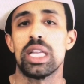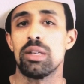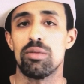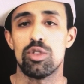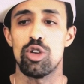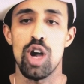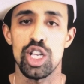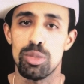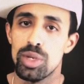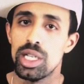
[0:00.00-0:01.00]
I didn't
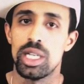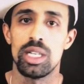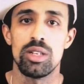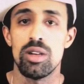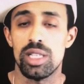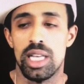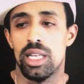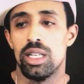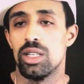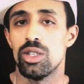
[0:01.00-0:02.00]
crossbreed any dogs. I
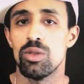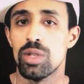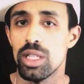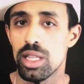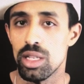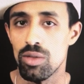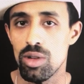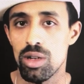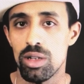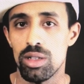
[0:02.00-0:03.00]
didn't do anything
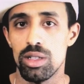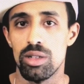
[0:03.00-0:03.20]
wrong.